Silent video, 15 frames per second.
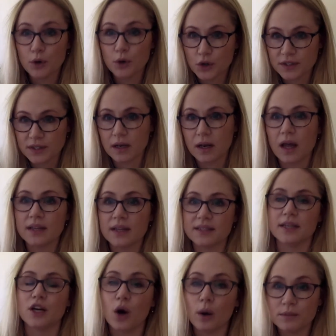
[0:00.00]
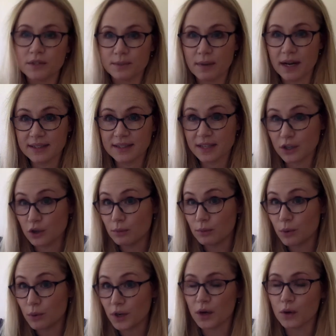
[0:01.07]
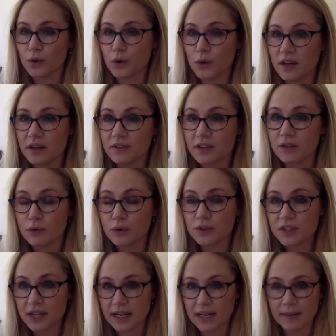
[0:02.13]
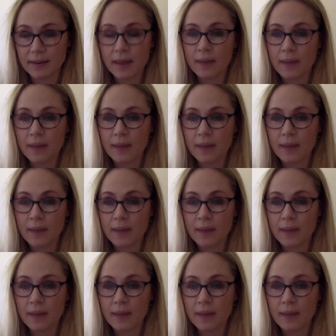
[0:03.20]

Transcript: personalising and optimising your morning or your evening routine,